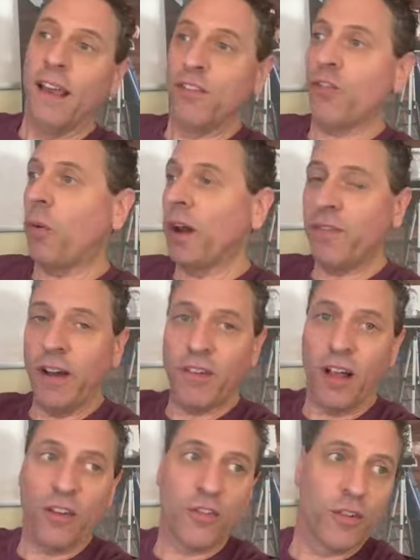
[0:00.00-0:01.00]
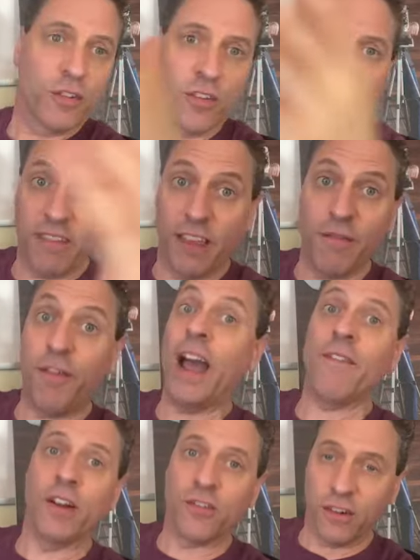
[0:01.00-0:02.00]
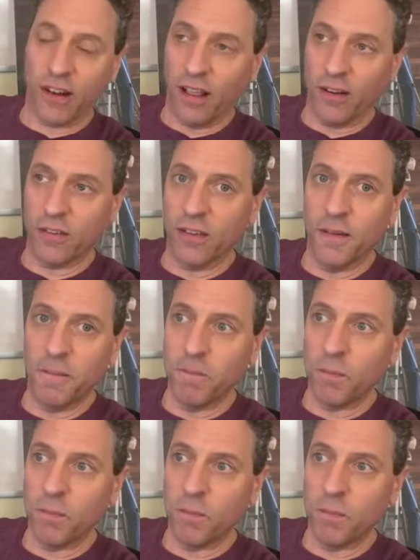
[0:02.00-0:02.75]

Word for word: it's twenty-five dollars versus, let's say, five hundred dollars.